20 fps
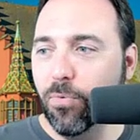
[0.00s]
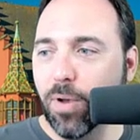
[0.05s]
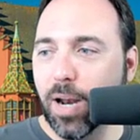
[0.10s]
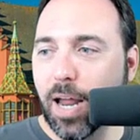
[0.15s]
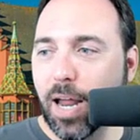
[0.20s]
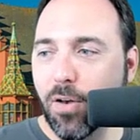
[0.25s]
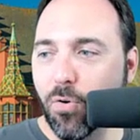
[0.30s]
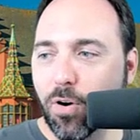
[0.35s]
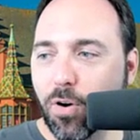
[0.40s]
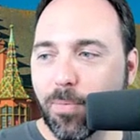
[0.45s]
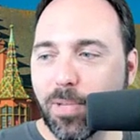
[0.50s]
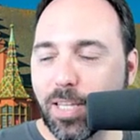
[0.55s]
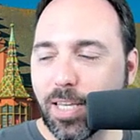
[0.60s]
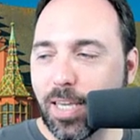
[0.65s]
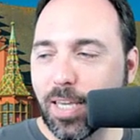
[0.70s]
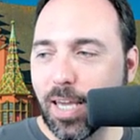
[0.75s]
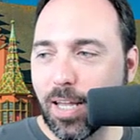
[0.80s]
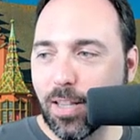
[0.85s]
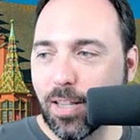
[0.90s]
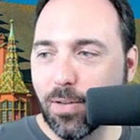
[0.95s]

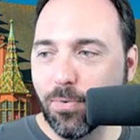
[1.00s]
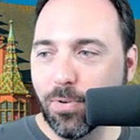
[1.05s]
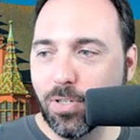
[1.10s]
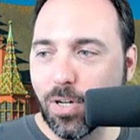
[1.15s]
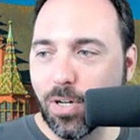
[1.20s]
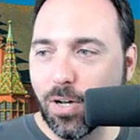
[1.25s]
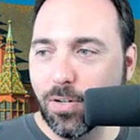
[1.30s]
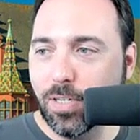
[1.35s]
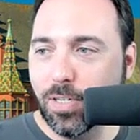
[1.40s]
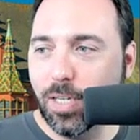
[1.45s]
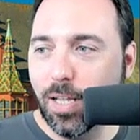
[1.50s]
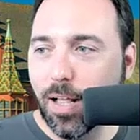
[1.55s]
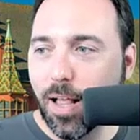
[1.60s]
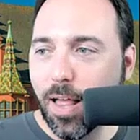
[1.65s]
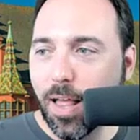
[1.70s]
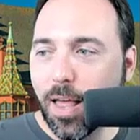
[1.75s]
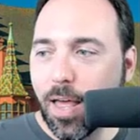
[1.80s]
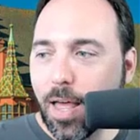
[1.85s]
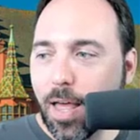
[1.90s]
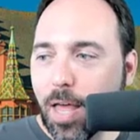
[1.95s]
what I normally get in the
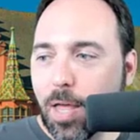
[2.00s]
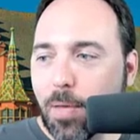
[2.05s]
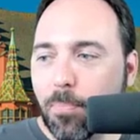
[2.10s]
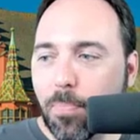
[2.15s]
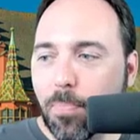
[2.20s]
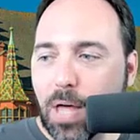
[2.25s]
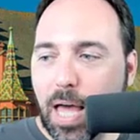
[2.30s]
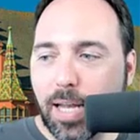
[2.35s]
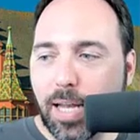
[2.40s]
result.